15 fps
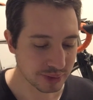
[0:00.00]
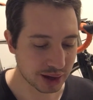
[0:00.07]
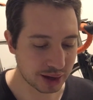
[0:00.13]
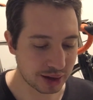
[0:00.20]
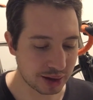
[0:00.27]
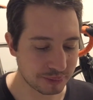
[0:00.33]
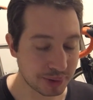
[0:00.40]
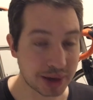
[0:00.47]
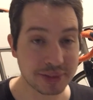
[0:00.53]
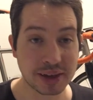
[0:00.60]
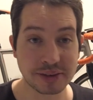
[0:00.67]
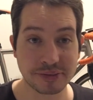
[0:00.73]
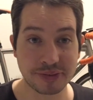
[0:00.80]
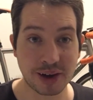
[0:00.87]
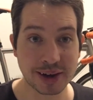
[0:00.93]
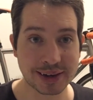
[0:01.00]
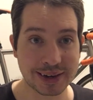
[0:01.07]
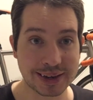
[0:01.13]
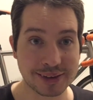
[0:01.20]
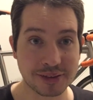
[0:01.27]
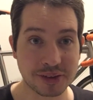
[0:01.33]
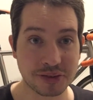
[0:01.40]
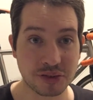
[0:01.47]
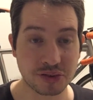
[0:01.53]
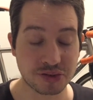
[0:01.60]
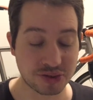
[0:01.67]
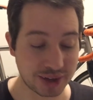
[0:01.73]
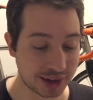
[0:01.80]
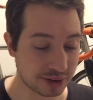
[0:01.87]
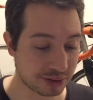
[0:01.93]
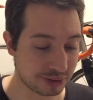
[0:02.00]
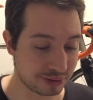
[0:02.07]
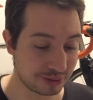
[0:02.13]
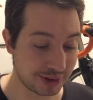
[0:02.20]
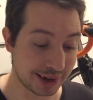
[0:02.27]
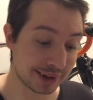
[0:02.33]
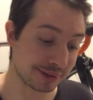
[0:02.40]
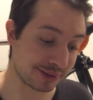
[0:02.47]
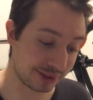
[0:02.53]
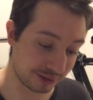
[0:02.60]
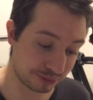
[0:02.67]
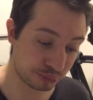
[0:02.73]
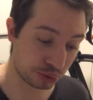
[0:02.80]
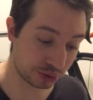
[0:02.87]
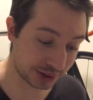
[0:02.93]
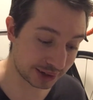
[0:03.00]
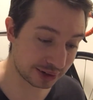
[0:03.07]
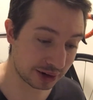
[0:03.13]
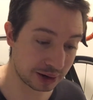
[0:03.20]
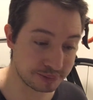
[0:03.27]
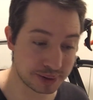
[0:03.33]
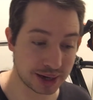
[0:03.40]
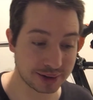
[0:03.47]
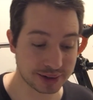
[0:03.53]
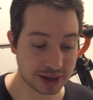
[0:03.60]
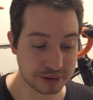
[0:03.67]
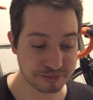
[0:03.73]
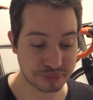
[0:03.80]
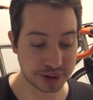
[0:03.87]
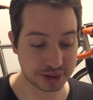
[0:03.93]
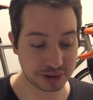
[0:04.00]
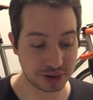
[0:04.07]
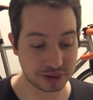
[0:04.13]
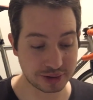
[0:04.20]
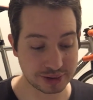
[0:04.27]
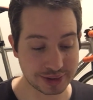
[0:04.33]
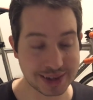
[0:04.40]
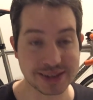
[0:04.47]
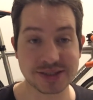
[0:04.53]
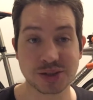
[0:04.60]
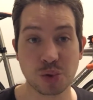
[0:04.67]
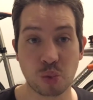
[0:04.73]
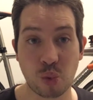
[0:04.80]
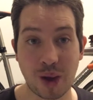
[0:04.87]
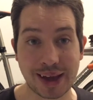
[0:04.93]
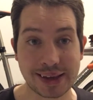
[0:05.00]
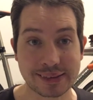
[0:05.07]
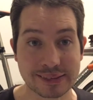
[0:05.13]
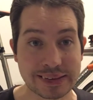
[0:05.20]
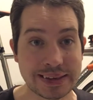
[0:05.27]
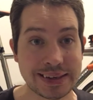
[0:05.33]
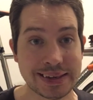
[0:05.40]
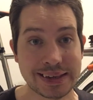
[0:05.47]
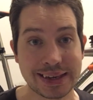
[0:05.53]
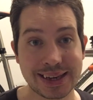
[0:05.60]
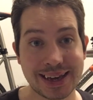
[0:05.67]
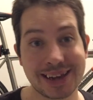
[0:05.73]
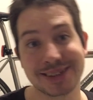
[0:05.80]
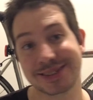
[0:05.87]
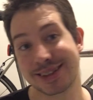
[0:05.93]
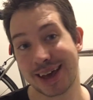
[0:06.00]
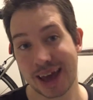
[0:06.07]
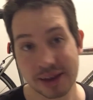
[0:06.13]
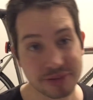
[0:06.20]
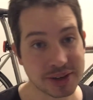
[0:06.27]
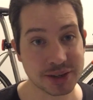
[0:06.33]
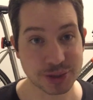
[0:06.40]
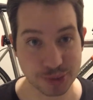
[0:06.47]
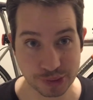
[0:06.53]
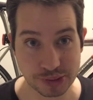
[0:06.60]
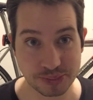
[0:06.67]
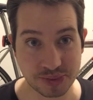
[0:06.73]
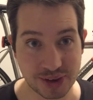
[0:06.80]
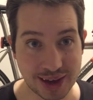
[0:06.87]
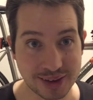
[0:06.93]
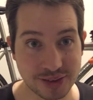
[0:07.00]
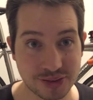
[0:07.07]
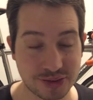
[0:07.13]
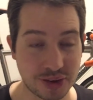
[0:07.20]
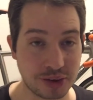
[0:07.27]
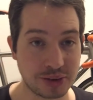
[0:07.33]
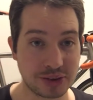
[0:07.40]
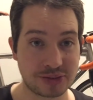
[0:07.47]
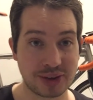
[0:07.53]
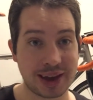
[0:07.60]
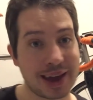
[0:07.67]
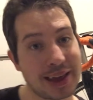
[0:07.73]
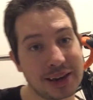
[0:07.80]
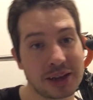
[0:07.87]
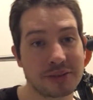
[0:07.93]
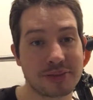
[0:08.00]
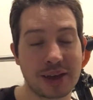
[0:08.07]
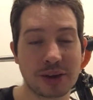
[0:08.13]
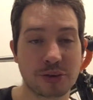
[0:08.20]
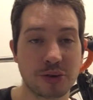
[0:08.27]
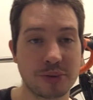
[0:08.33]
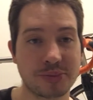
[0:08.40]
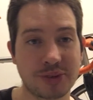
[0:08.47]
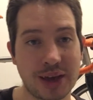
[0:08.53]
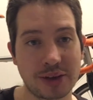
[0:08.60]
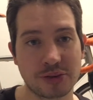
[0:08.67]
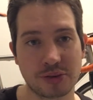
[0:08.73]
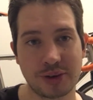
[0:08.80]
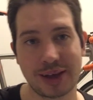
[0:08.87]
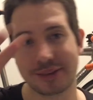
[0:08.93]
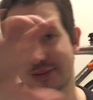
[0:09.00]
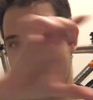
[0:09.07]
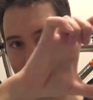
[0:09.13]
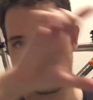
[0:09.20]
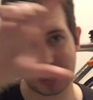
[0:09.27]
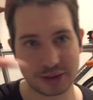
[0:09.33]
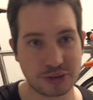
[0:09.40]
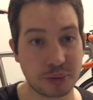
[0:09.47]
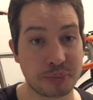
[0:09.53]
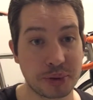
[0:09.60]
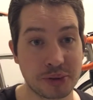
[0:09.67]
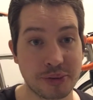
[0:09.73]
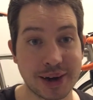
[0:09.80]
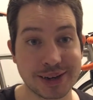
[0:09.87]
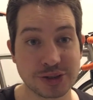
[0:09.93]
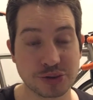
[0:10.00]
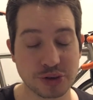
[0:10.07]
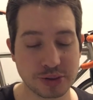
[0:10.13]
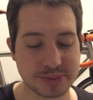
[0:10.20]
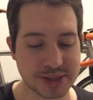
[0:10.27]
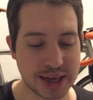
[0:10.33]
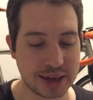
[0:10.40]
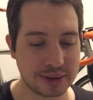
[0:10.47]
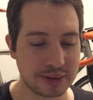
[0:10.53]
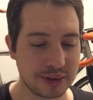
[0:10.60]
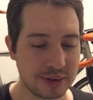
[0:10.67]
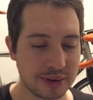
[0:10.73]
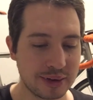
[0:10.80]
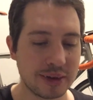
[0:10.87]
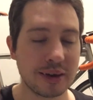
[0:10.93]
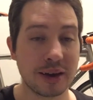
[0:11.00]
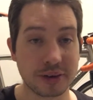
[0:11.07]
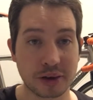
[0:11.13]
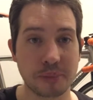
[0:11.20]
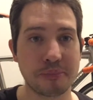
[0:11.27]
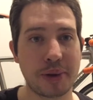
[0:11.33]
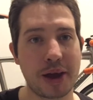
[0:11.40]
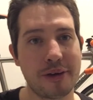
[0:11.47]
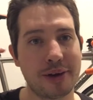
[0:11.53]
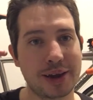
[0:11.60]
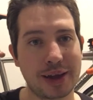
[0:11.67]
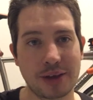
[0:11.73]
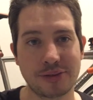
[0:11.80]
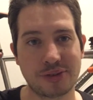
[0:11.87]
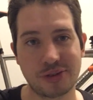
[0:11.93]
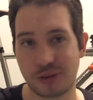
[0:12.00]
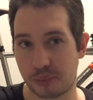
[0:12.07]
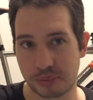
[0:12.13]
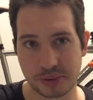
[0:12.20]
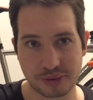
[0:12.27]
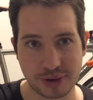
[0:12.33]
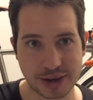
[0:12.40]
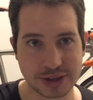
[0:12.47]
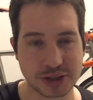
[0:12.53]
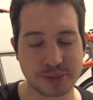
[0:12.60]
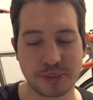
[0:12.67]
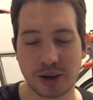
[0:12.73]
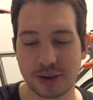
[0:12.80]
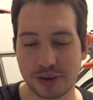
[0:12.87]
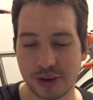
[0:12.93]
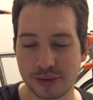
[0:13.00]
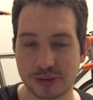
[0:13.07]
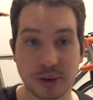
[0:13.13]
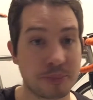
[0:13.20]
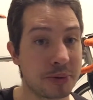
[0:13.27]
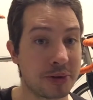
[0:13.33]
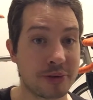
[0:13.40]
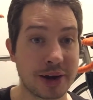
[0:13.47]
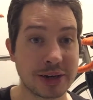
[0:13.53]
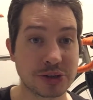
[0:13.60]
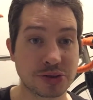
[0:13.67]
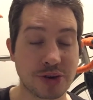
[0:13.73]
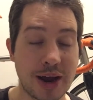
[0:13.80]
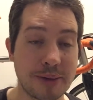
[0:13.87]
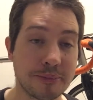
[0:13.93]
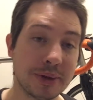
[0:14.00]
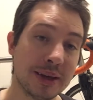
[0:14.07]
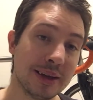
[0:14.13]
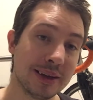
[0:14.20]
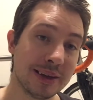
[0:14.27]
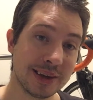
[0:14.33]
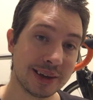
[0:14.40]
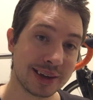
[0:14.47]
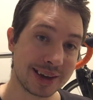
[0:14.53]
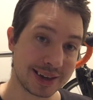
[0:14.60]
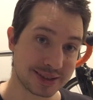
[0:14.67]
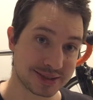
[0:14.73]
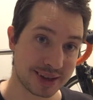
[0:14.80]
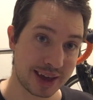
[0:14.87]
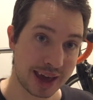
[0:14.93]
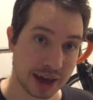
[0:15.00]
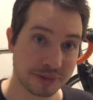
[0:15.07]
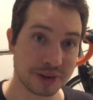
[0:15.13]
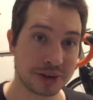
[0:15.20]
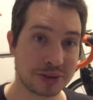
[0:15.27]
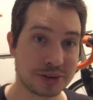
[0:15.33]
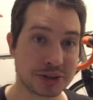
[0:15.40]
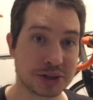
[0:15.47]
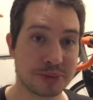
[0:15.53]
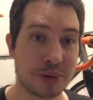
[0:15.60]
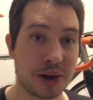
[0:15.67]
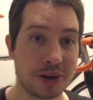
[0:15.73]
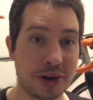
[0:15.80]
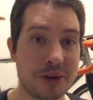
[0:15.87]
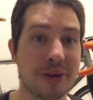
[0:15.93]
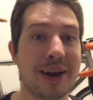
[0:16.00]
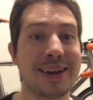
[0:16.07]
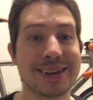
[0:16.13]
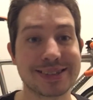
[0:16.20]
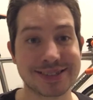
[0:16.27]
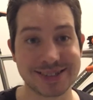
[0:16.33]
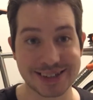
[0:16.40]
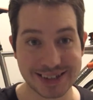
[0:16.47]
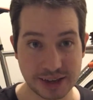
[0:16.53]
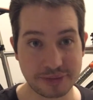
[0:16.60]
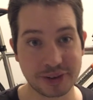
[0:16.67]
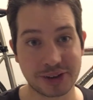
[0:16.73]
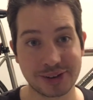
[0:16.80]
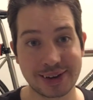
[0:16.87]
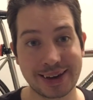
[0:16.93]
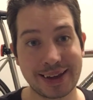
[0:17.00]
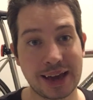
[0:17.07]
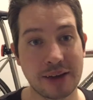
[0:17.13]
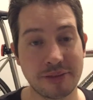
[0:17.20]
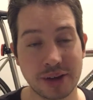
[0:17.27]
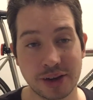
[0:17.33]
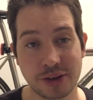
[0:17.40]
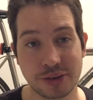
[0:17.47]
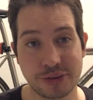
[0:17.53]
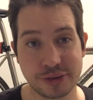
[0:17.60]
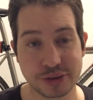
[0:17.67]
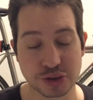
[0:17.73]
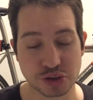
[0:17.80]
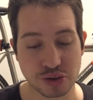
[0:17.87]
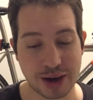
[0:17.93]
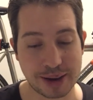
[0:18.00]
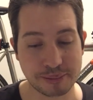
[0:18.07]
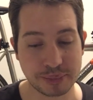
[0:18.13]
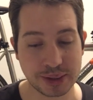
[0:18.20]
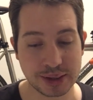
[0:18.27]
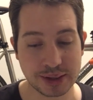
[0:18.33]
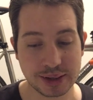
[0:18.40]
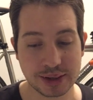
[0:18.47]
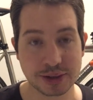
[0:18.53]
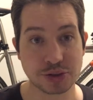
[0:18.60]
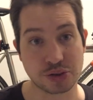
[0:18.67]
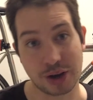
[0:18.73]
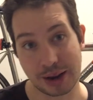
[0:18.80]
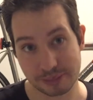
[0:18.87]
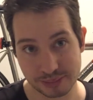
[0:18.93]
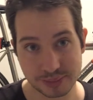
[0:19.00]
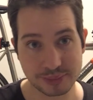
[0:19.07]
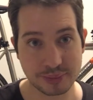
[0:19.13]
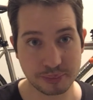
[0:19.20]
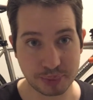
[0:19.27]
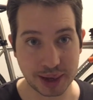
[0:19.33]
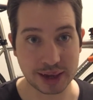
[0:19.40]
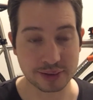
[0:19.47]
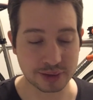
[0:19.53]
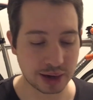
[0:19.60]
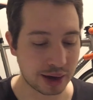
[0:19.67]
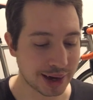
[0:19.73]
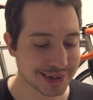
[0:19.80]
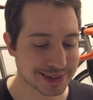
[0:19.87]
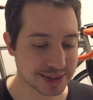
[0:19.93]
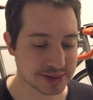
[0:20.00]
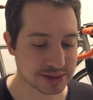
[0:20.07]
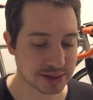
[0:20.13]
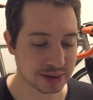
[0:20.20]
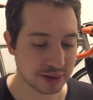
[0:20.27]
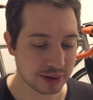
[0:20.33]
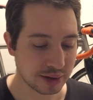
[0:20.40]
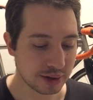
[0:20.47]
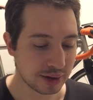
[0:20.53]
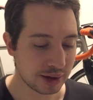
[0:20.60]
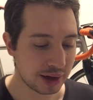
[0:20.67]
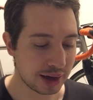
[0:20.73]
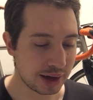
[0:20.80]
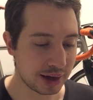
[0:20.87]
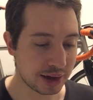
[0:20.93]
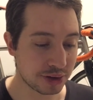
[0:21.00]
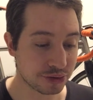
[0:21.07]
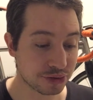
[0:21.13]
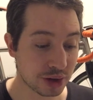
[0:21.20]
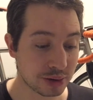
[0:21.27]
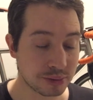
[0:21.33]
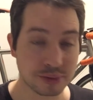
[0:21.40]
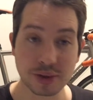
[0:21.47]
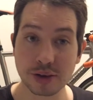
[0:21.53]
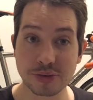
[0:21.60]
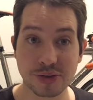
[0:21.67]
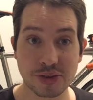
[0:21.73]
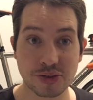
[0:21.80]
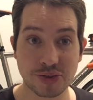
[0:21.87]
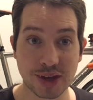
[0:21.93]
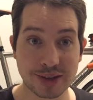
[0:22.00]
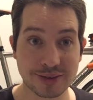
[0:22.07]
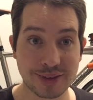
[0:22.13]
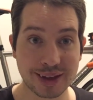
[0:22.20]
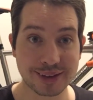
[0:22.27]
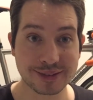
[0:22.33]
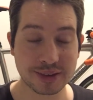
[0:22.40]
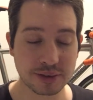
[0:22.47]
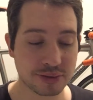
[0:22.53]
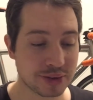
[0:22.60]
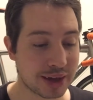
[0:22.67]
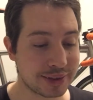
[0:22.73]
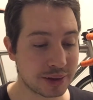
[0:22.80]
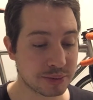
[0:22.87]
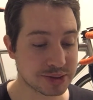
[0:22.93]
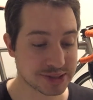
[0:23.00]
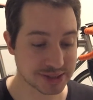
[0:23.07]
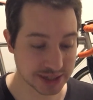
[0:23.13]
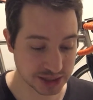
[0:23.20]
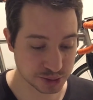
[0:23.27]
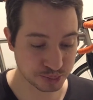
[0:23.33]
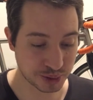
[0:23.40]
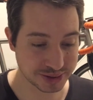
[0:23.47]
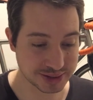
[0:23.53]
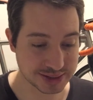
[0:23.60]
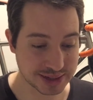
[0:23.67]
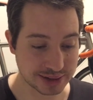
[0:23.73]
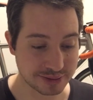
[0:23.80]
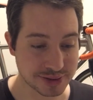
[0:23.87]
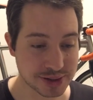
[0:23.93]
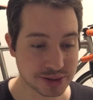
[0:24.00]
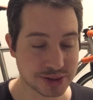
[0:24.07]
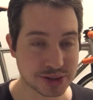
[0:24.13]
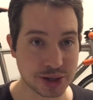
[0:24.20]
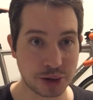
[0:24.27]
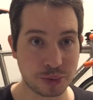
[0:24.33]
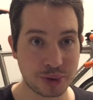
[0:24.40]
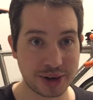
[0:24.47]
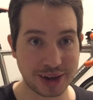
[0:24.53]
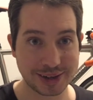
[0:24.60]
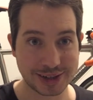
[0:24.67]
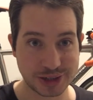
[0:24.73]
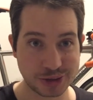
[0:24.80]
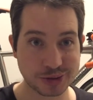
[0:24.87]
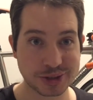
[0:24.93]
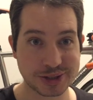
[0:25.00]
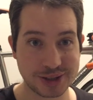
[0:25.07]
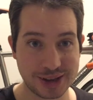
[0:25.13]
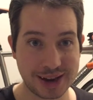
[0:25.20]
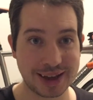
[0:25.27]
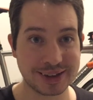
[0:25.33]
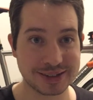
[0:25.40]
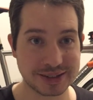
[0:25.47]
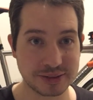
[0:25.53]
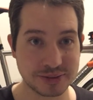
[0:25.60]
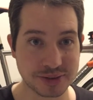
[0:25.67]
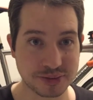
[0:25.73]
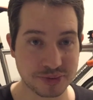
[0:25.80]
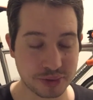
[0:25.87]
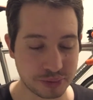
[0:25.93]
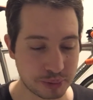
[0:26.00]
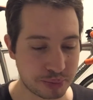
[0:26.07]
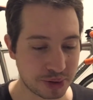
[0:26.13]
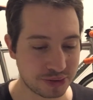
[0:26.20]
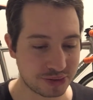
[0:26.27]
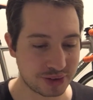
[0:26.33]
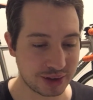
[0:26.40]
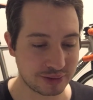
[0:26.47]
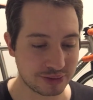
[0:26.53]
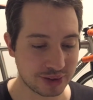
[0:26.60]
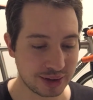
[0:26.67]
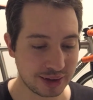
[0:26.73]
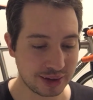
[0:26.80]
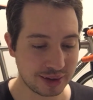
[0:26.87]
And then finally, the sixth negative point about Campagnolo is the weight. It's the heaviest group set. So you take any of their group sets, or let's take their top of the range group set and compare it against the top of the range Shimano, top of the range SRAM. It's heavier than Shimano and it's significantly heavier than SRAM, SRAM being the lightest. So those are the 6 negatives, and there were 6 positives. So when I deduct the negatives from the positives,